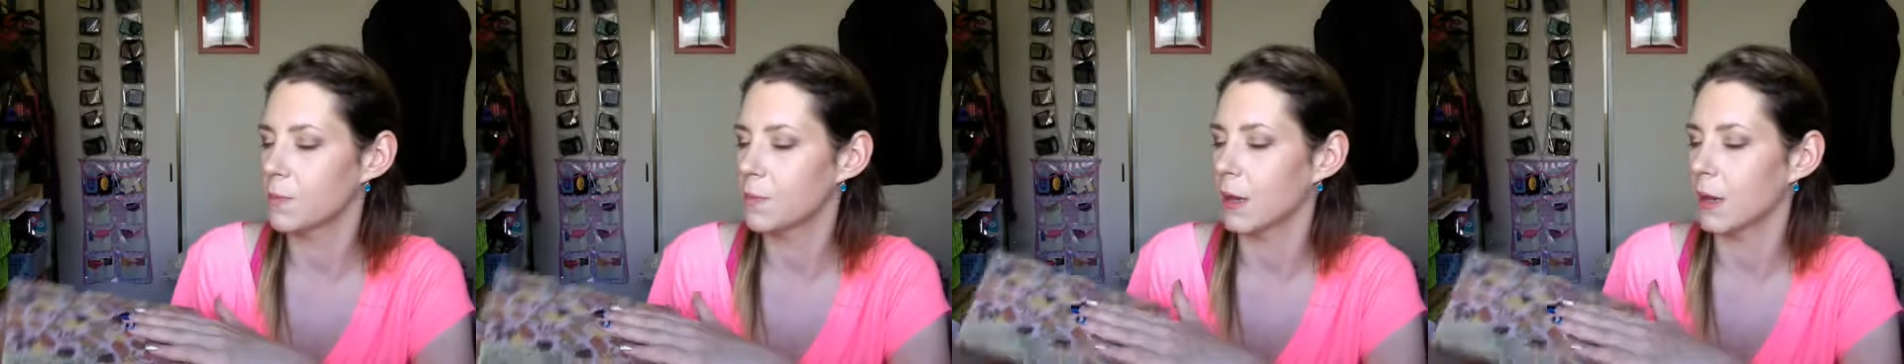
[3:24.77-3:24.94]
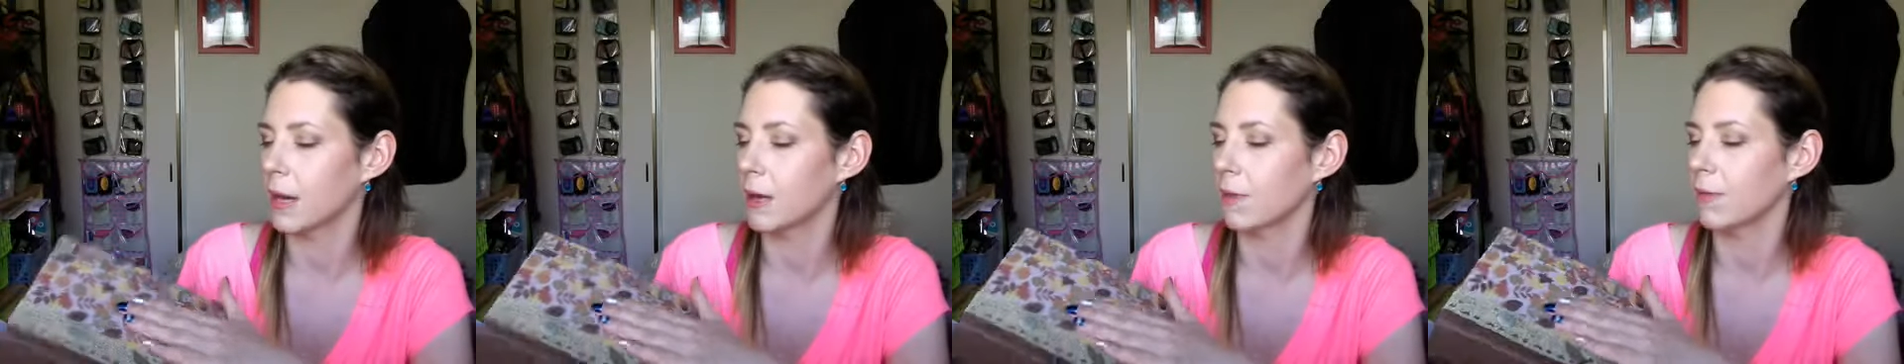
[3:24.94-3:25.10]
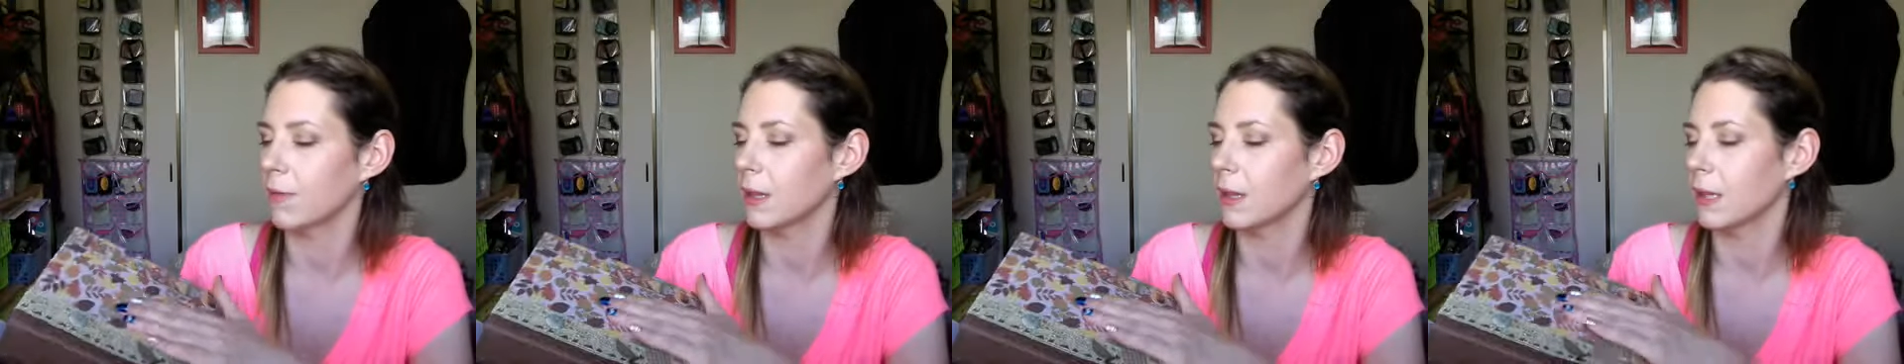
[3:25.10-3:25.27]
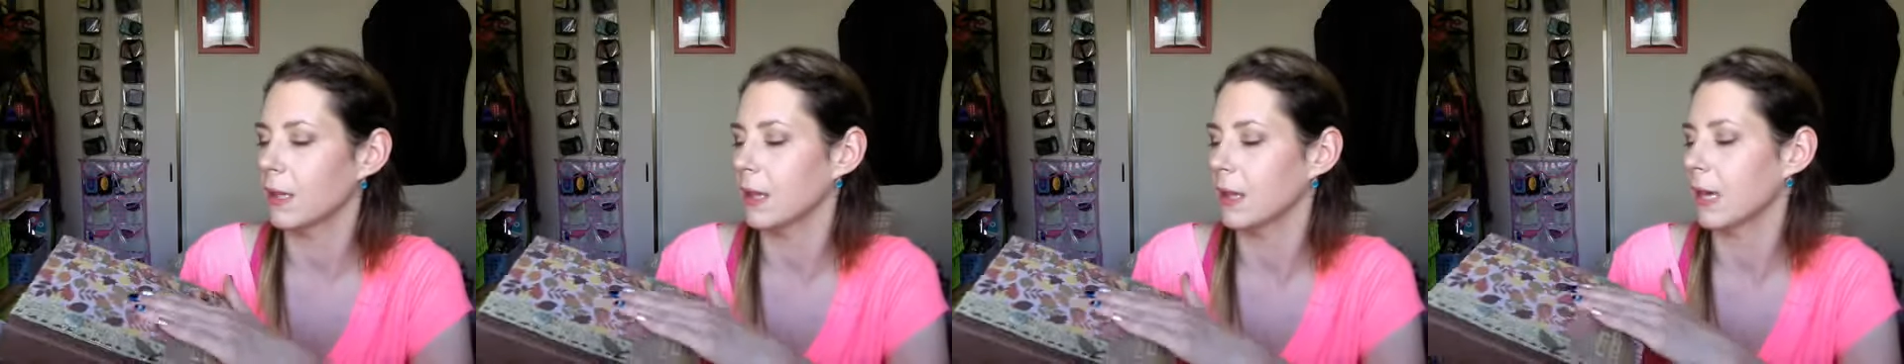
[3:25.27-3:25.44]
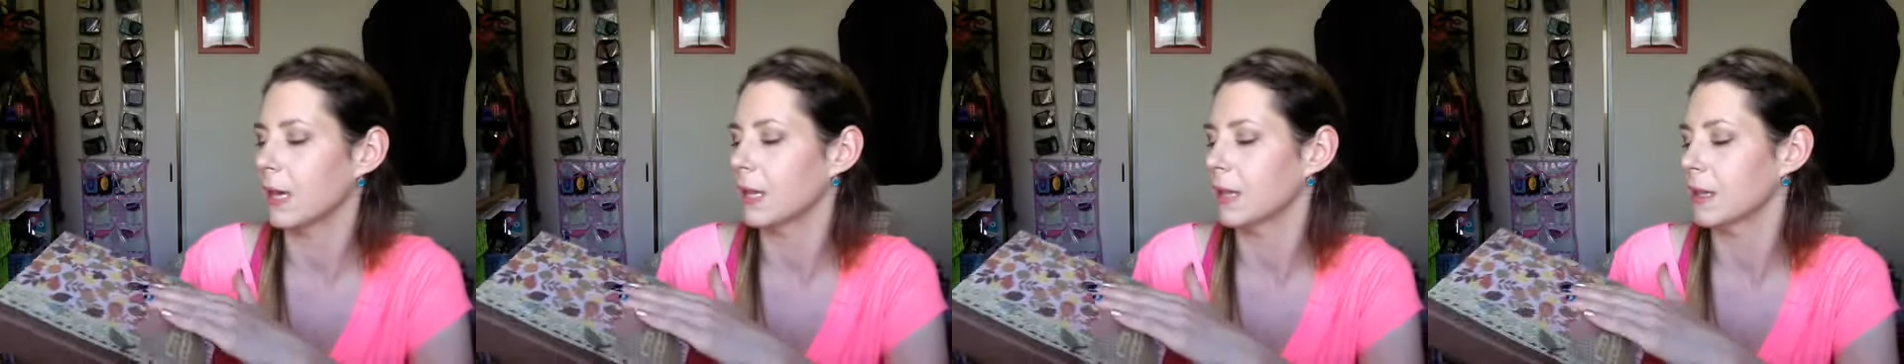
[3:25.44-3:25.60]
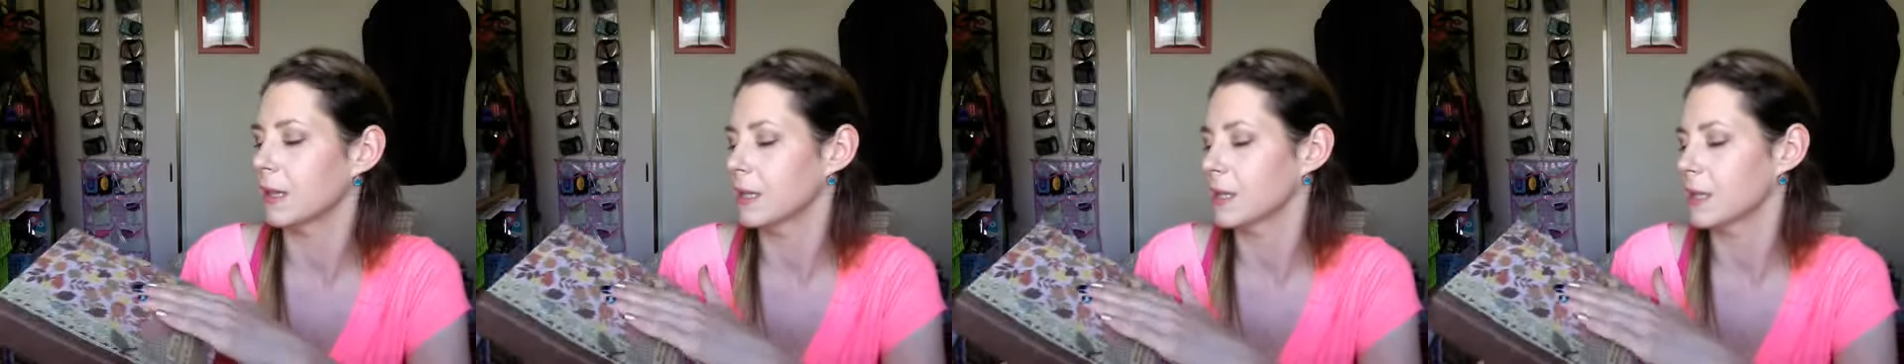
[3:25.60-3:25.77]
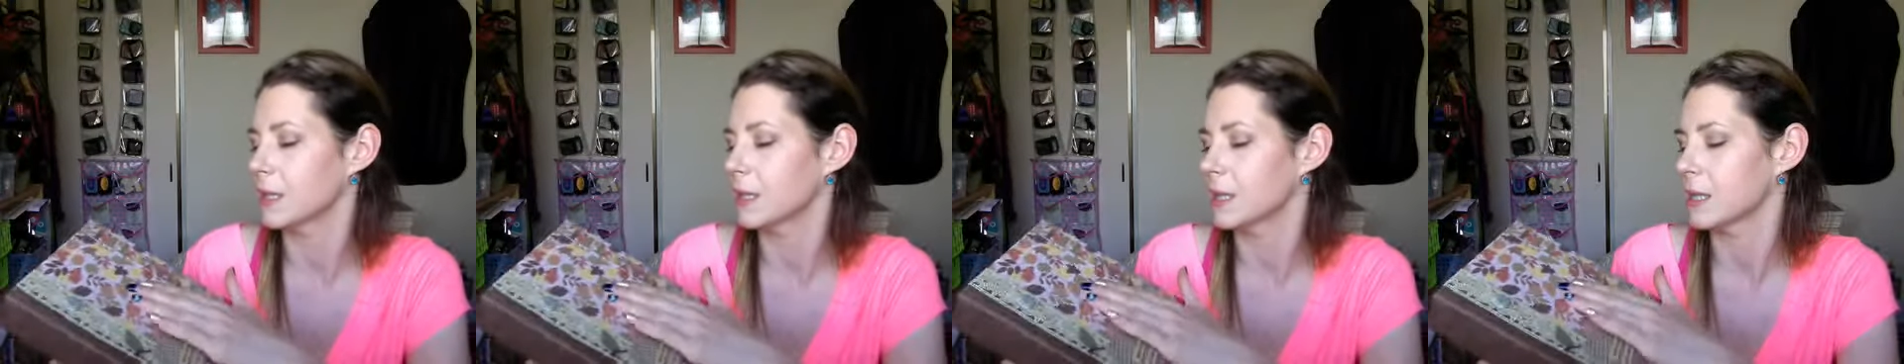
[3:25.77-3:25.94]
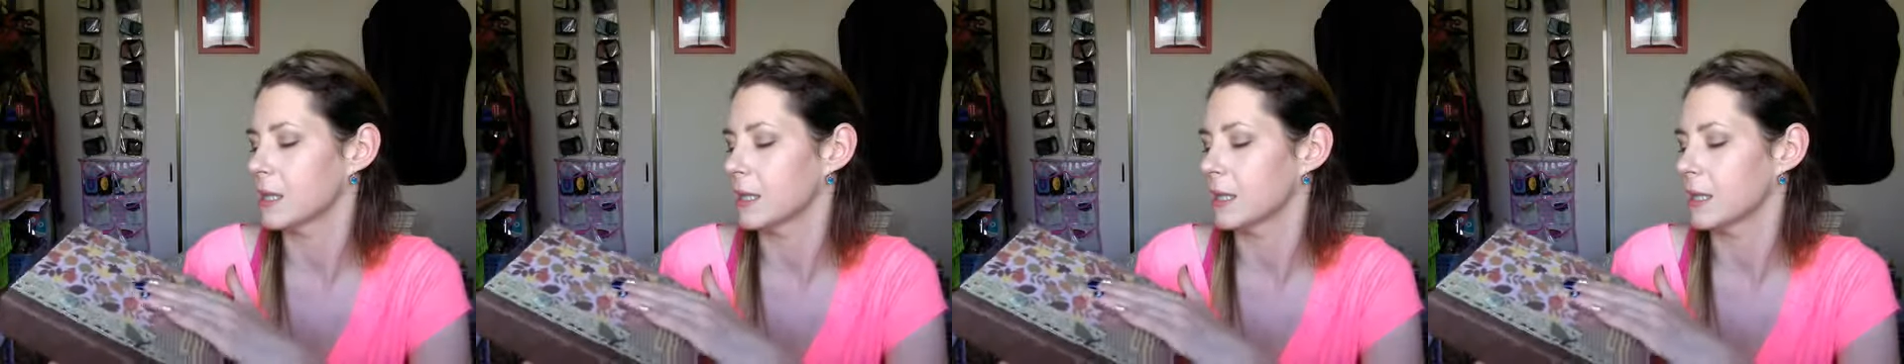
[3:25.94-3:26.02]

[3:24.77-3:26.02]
but I really like this.